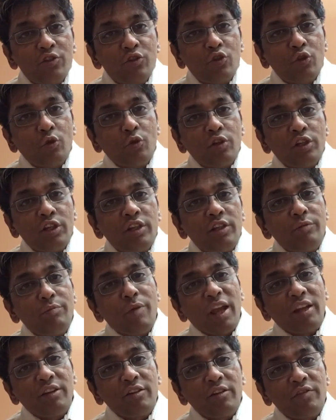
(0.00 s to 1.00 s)
story in
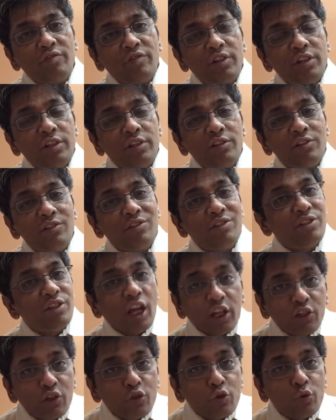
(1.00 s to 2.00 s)
Bank Nifty is
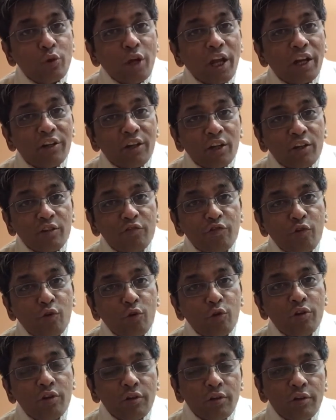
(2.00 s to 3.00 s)
yet to get
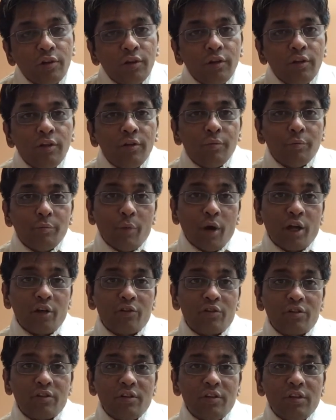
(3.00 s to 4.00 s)
unfold,
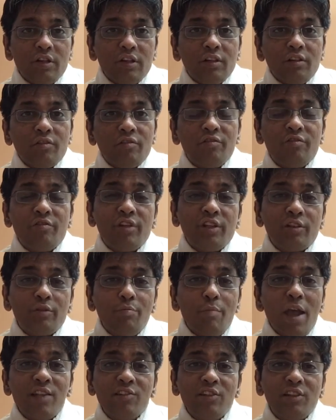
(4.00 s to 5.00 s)
but with
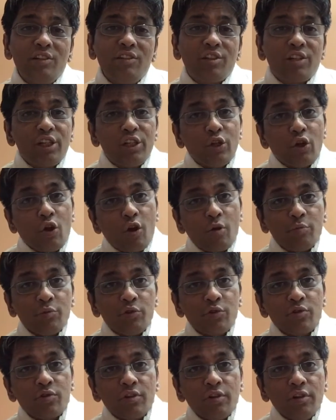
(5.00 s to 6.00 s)
Basel III
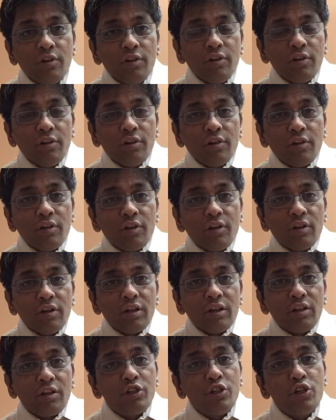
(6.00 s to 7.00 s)
norms
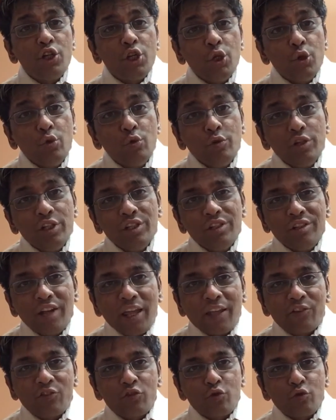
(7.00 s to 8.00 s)
due in
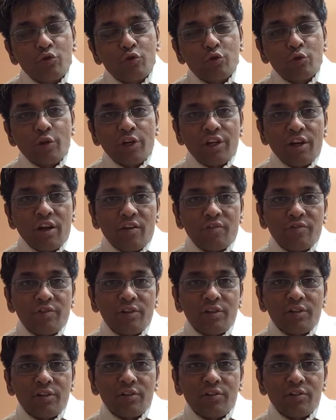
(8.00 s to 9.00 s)
next 2.5
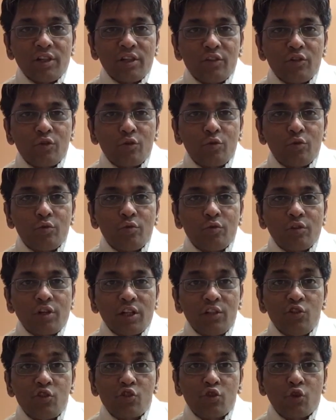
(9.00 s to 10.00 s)
years, and to
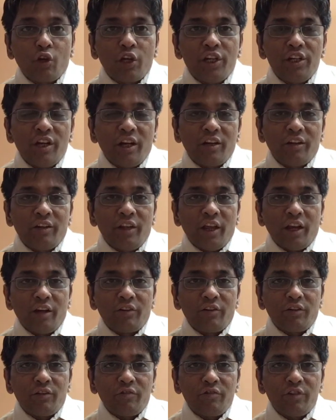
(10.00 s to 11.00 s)
consolidate
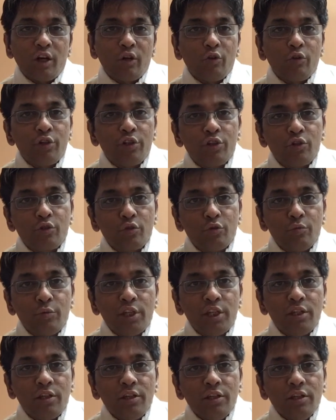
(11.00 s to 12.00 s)
that, we are going to
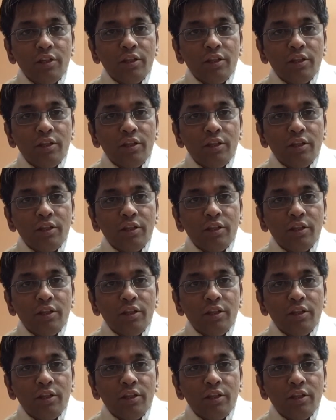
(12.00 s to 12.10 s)
be